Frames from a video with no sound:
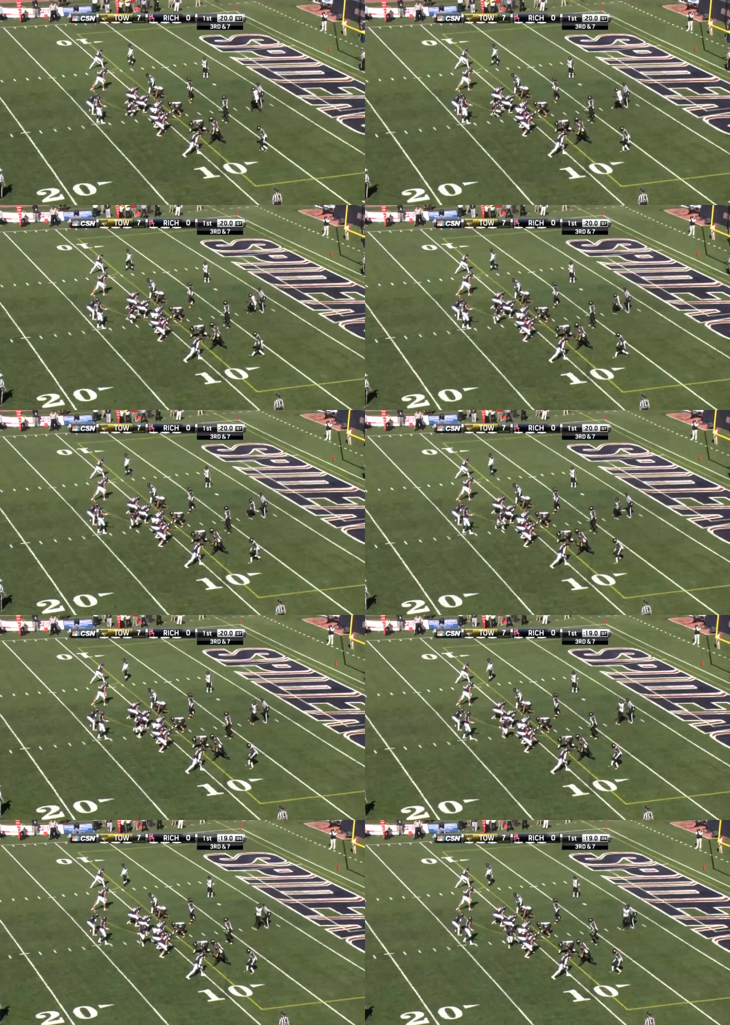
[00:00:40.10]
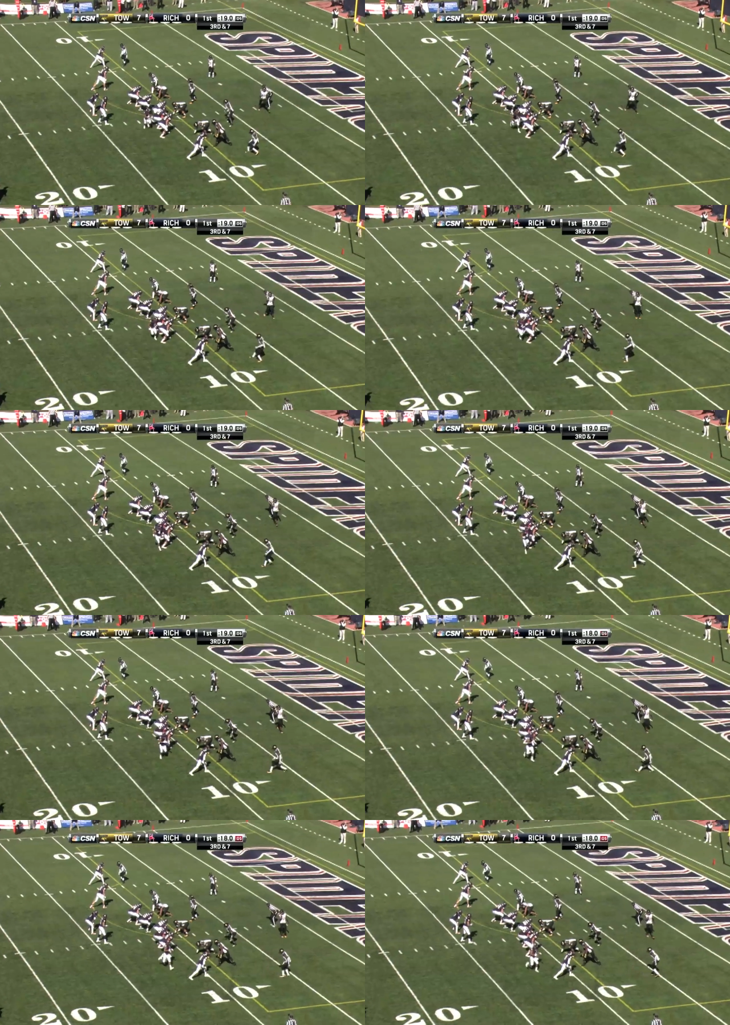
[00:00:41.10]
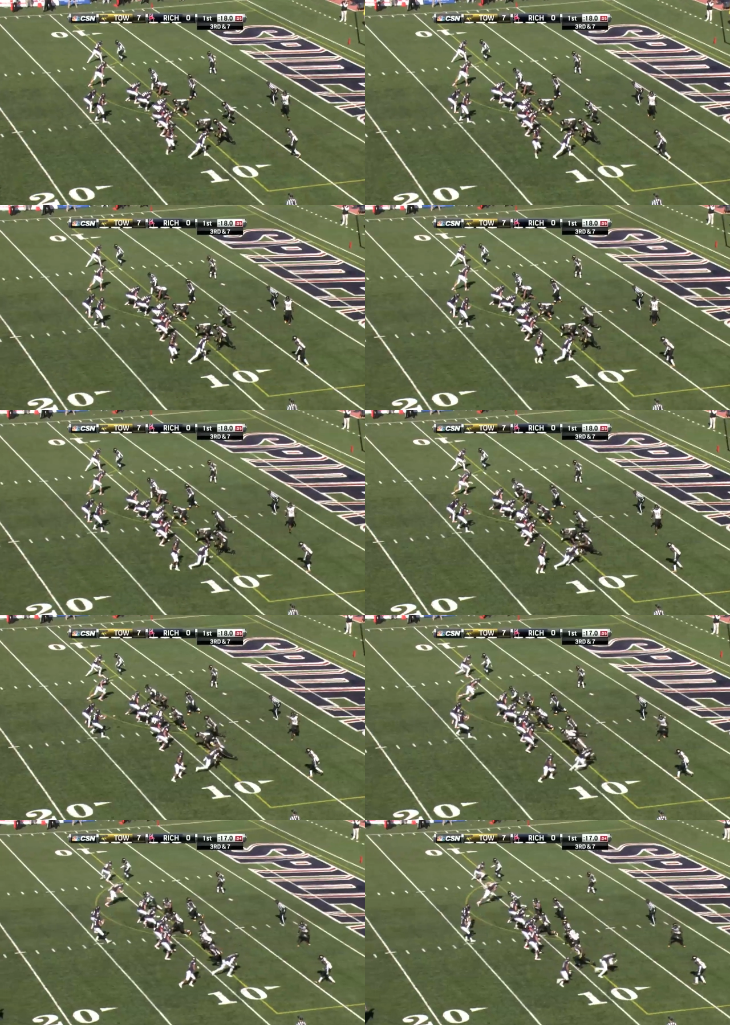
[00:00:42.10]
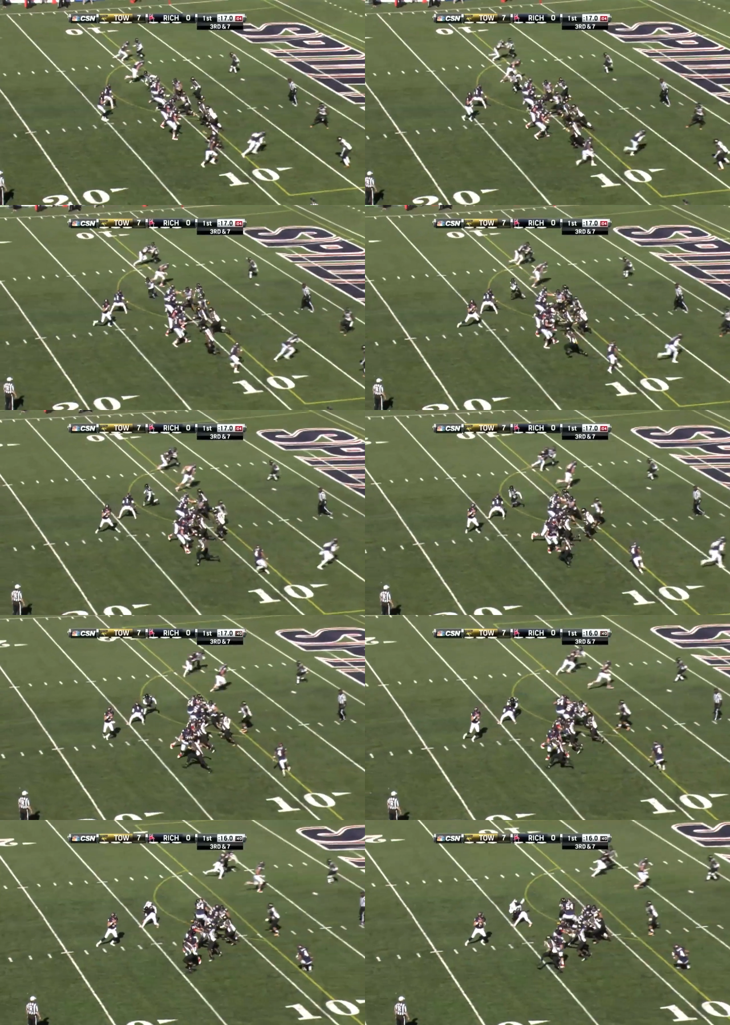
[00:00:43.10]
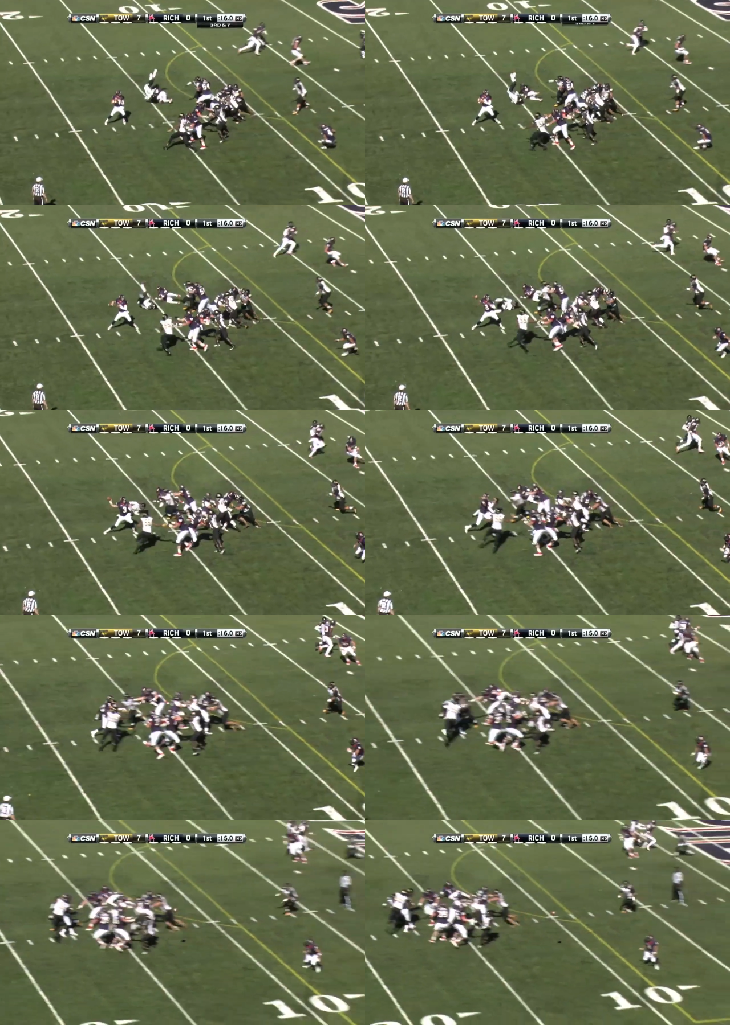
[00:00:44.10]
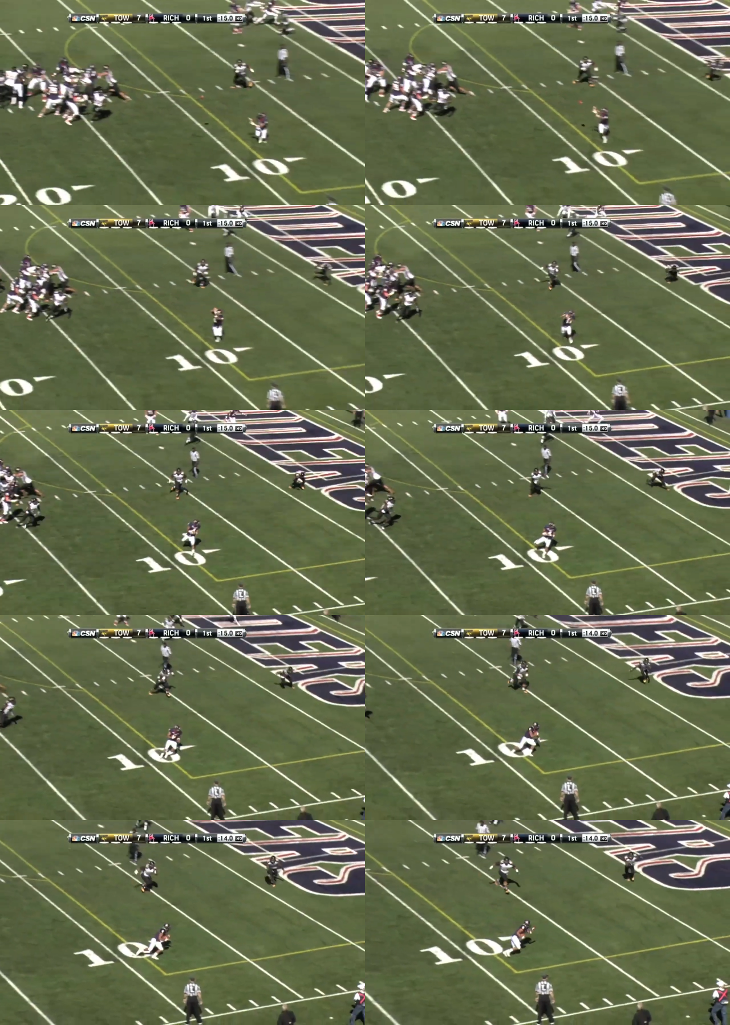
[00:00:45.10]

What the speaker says: (no speaker visible)